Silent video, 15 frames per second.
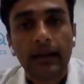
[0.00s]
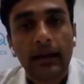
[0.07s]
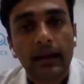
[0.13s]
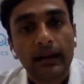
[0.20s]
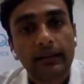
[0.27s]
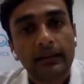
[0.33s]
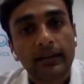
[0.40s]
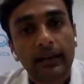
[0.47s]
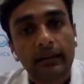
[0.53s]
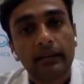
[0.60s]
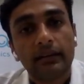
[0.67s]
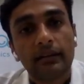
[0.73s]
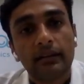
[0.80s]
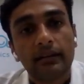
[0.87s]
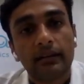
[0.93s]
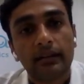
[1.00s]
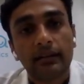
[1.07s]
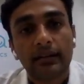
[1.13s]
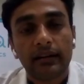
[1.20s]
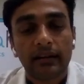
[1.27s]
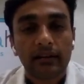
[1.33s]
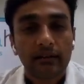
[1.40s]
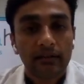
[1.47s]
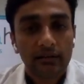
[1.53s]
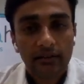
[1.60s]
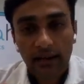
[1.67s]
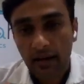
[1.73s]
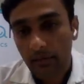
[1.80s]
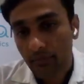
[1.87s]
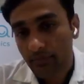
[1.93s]
and then it'll
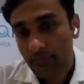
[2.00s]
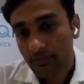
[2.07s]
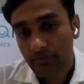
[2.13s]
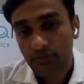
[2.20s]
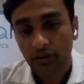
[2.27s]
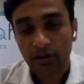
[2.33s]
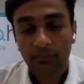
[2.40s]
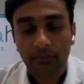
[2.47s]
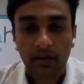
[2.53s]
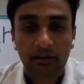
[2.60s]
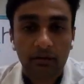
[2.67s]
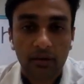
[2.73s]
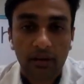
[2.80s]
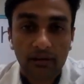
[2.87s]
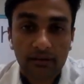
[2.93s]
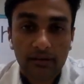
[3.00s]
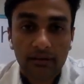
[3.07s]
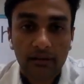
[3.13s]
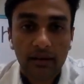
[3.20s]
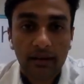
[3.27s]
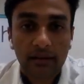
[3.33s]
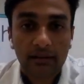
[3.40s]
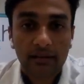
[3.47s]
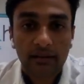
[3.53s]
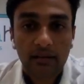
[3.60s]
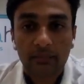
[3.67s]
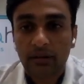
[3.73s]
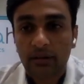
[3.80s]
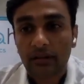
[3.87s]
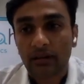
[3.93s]
help join back together, and there'll
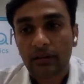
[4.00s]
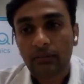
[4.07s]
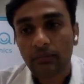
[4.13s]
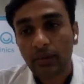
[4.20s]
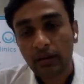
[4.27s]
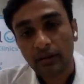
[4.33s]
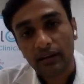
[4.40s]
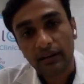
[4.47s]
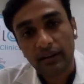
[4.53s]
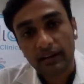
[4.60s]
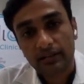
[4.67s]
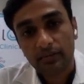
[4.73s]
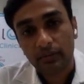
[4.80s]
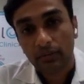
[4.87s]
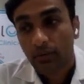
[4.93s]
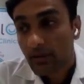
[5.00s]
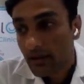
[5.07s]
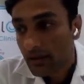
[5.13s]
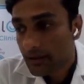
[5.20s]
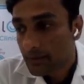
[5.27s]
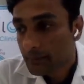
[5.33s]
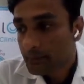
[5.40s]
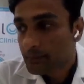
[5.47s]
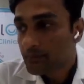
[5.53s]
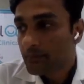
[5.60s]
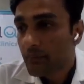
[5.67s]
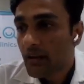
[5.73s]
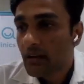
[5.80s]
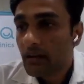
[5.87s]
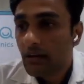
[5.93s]
be better attachment with that.
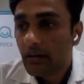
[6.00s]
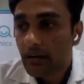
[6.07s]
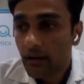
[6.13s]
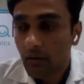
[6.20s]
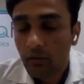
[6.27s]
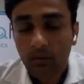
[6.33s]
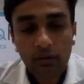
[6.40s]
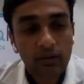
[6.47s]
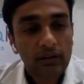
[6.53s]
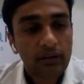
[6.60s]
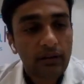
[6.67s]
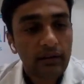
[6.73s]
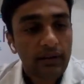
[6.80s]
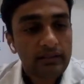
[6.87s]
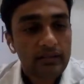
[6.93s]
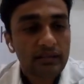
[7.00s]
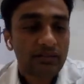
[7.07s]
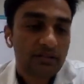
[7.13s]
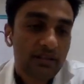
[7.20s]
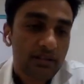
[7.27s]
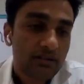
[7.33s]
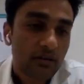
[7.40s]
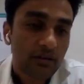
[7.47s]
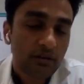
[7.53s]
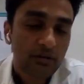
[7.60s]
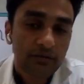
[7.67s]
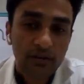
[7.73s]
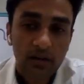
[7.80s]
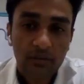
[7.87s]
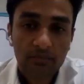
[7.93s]
Now, lasers just not
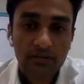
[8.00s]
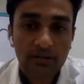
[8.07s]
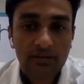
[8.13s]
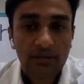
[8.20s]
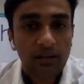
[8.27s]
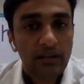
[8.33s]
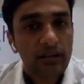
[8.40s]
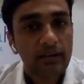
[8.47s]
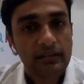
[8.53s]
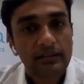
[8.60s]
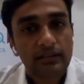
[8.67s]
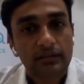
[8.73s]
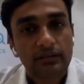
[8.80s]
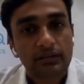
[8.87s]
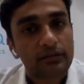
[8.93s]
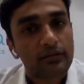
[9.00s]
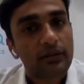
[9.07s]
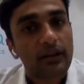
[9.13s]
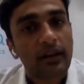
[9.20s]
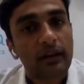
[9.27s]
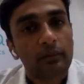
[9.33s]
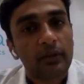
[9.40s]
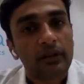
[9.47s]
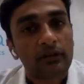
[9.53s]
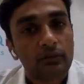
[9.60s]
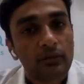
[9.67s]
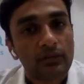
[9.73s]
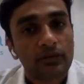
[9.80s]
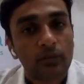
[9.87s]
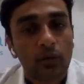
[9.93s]
used for gum surgery. Lasers can be
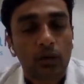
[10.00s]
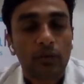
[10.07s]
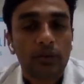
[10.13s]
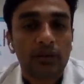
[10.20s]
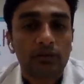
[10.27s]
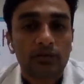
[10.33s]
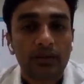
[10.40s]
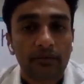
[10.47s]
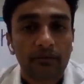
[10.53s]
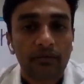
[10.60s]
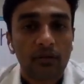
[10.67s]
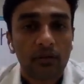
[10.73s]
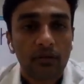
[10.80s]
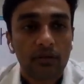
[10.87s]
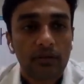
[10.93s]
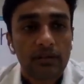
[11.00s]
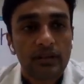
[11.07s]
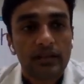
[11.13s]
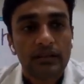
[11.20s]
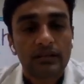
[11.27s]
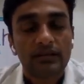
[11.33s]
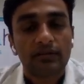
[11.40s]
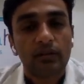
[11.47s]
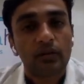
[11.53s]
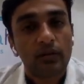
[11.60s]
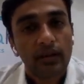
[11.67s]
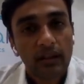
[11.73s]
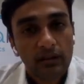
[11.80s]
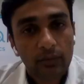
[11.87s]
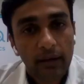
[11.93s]
used. What we use them for is for
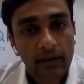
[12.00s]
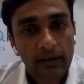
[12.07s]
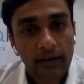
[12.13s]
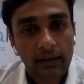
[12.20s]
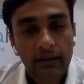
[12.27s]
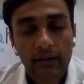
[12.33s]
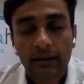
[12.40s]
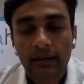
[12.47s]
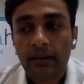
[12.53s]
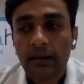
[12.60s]
teeth whitening,